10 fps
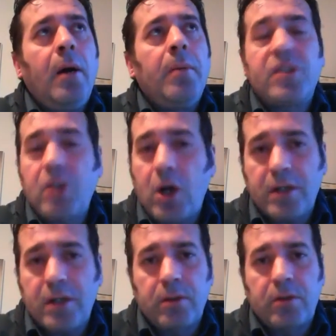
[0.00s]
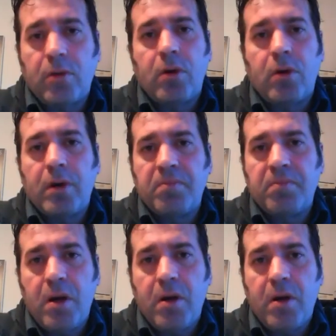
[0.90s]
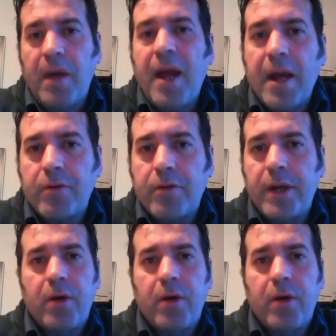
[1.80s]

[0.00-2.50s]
startled or angry